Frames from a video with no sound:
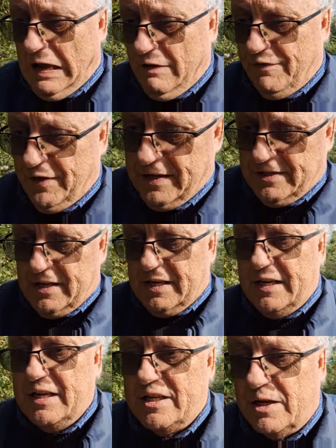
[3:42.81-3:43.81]
of things that
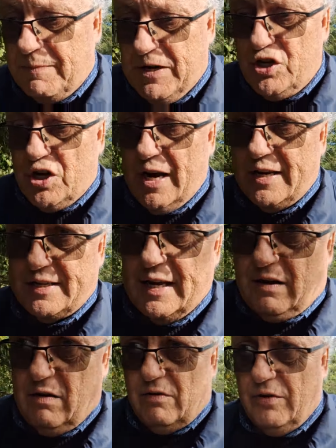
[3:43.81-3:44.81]
needed to be checked
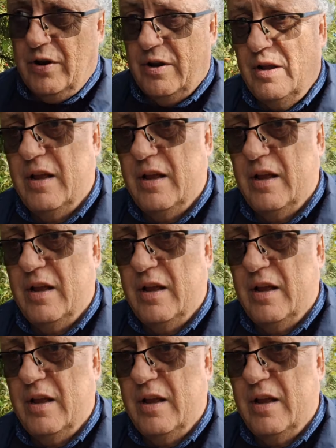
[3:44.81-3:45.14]
out on